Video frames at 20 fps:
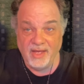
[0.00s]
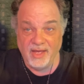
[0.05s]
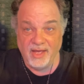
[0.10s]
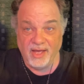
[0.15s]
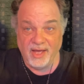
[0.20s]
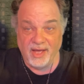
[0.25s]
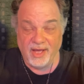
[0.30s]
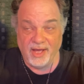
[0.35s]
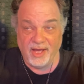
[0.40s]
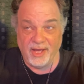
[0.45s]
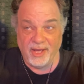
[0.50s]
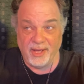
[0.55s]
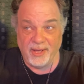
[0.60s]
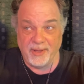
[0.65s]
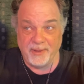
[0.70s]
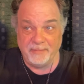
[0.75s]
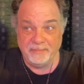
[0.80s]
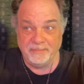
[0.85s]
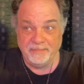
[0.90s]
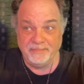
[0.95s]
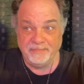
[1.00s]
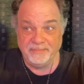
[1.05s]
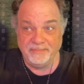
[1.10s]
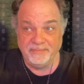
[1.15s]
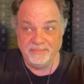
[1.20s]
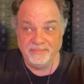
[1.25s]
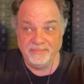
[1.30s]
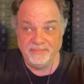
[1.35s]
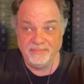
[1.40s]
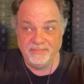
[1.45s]
um,
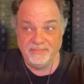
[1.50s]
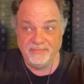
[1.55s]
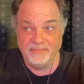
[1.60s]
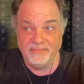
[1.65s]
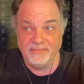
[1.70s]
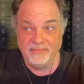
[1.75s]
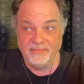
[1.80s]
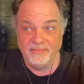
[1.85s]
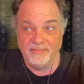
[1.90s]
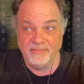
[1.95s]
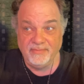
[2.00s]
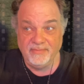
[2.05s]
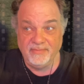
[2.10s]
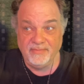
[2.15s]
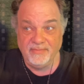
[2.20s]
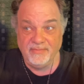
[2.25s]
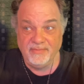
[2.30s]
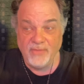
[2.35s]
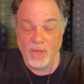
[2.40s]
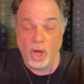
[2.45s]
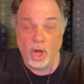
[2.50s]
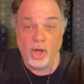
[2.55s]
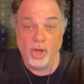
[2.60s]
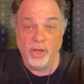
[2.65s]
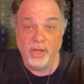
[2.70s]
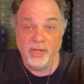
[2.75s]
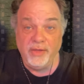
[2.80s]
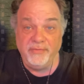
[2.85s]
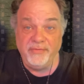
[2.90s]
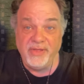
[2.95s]

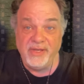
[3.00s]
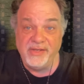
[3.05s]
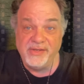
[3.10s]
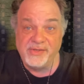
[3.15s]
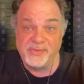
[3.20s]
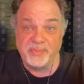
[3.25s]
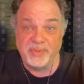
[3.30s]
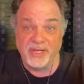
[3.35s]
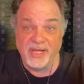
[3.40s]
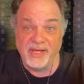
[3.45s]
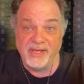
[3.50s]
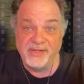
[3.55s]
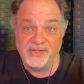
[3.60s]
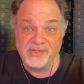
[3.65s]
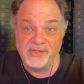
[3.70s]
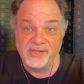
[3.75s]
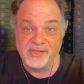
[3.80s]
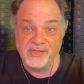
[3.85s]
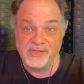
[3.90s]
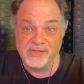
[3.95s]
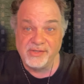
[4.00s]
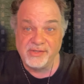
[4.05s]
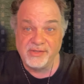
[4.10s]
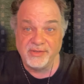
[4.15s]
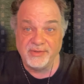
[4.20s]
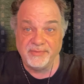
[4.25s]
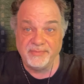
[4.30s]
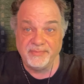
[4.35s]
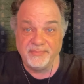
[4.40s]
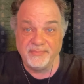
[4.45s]
all of these places
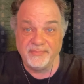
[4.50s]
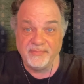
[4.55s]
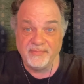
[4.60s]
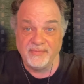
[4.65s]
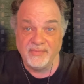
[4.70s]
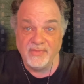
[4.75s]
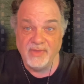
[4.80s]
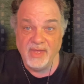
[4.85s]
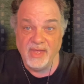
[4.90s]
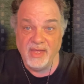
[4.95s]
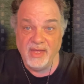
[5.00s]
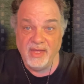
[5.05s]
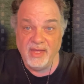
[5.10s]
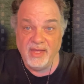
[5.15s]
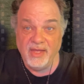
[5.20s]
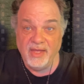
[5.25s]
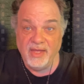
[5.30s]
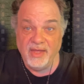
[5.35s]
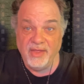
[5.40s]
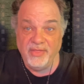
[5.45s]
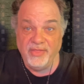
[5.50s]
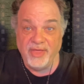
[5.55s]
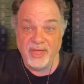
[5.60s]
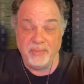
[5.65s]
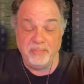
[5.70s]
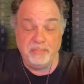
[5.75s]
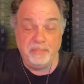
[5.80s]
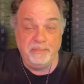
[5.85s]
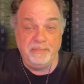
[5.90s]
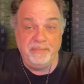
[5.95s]
that
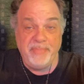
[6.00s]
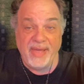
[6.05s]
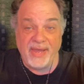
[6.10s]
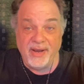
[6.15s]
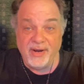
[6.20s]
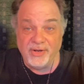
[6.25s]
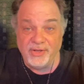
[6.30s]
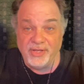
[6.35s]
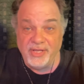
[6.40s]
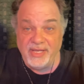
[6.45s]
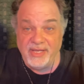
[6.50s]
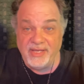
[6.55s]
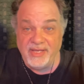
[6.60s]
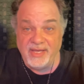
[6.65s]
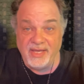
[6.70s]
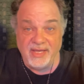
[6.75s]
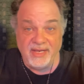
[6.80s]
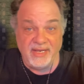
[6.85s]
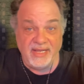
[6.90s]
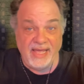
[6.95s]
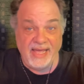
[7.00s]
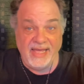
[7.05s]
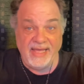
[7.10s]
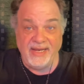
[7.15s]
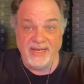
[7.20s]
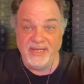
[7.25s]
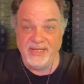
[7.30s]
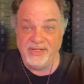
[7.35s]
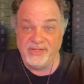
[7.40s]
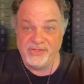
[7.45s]
barely get
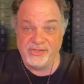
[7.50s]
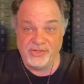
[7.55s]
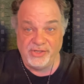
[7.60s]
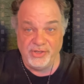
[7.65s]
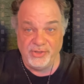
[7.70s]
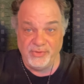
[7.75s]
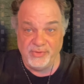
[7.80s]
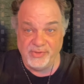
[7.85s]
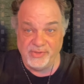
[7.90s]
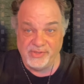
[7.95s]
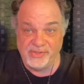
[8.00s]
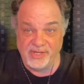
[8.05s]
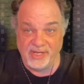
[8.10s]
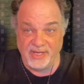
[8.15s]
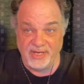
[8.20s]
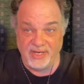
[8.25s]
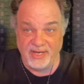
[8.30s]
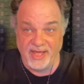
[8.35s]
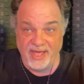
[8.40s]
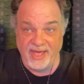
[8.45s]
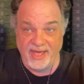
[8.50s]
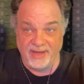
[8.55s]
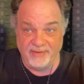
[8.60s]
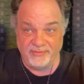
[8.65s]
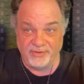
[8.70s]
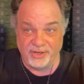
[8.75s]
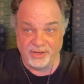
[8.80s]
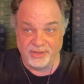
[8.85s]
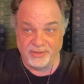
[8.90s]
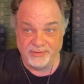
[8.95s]
any students in
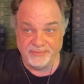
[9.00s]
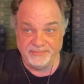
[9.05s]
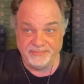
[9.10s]
ever,